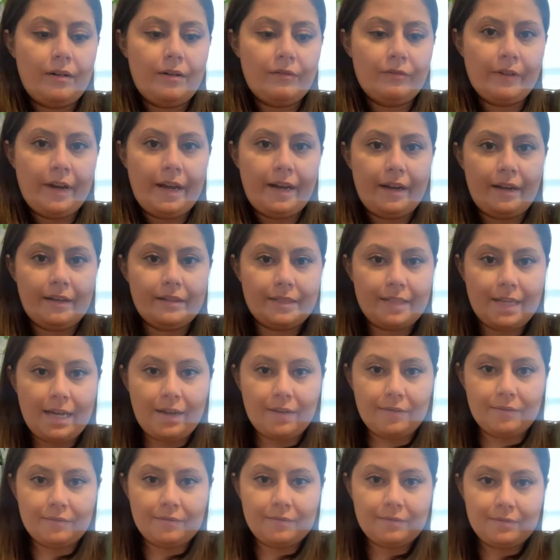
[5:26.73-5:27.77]
right on
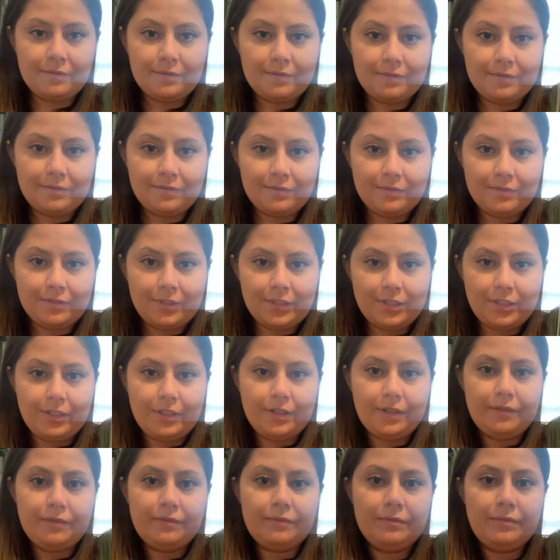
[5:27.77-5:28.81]
down to
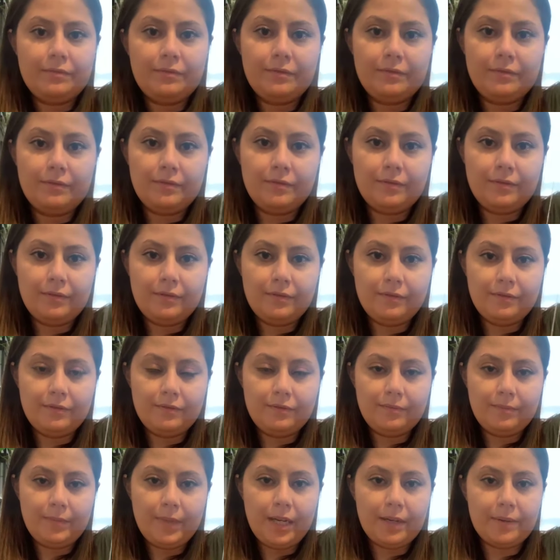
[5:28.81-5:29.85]
your
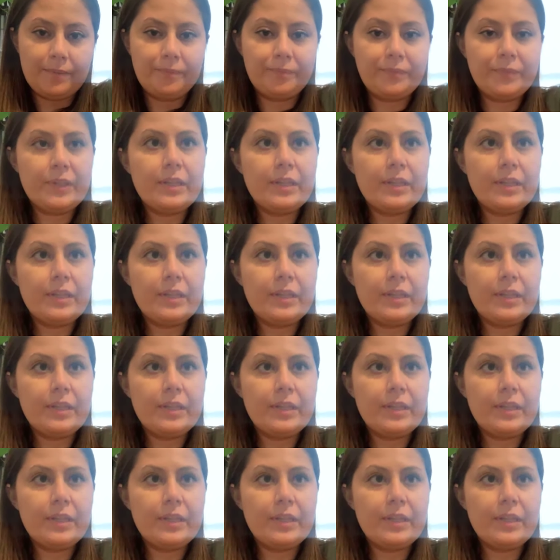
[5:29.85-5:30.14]
bottom.